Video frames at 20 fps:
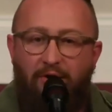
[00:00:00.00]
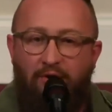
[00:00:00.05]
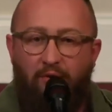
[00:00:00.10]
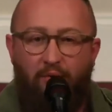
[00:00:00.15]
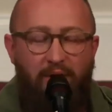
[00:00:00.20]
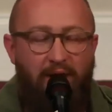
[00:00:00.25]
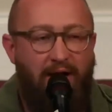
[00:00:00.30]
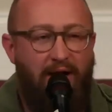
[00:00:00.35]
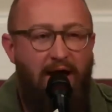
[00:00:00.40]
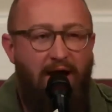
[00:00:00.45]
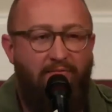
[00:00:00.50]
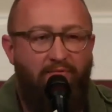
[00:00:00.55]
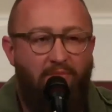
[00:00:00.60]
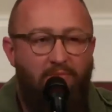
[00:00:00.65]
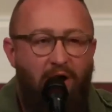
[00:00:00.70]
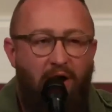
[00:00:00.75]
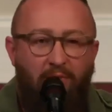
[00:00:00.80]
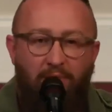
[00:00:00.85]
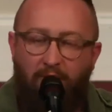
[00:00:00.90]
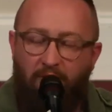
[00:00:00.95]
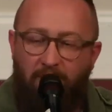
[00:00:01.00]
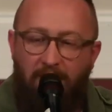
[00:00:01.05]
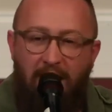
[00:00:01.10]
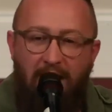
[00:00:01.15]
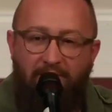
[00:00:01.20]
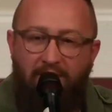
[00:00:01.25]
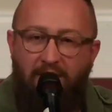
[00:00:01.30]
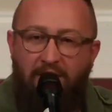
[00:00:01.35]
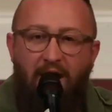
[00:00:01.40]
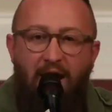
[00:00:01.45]
or we can have a moment where we
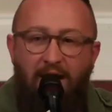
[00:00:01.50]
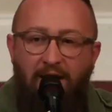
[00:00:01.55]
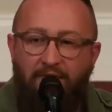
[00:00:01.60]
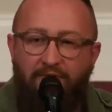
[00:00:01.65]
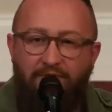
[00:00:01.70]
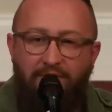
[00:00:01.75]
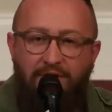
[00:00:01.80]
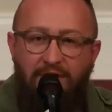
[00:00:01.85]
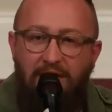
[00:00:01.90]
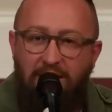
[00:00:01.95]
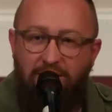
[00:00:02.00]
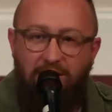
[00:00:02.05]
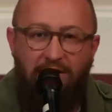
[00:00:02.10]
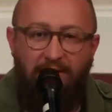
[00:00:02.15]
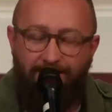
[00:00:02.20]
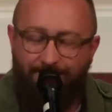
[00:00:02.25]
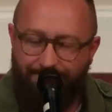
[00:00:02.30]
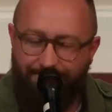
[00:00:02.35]
have a night of teaching.